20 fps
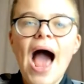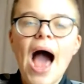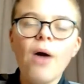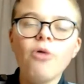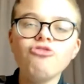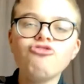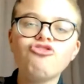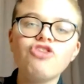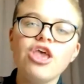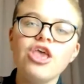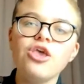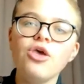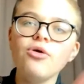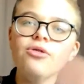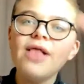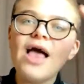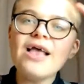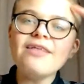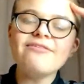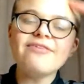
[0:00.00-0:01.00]
I will see
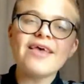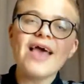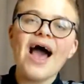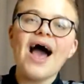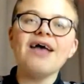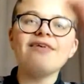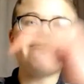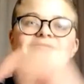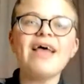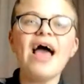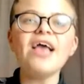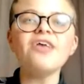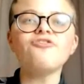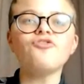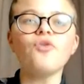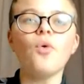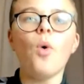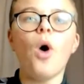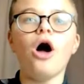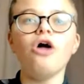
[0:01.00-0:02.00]
you later, guys.
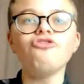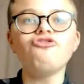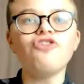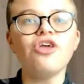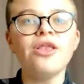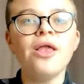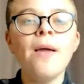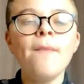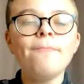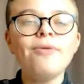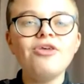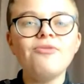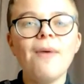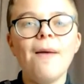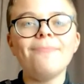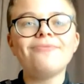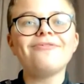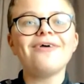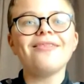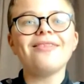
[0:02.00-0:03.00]
Thanks for watching. Please
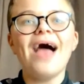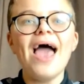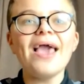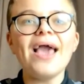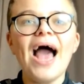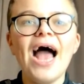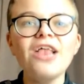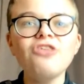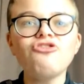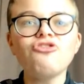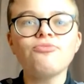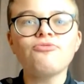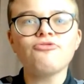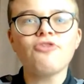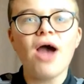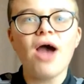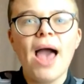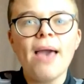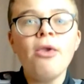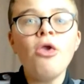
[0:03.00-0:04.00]
remember to like and
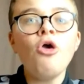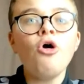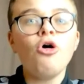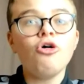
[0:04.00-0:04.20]
subscribe.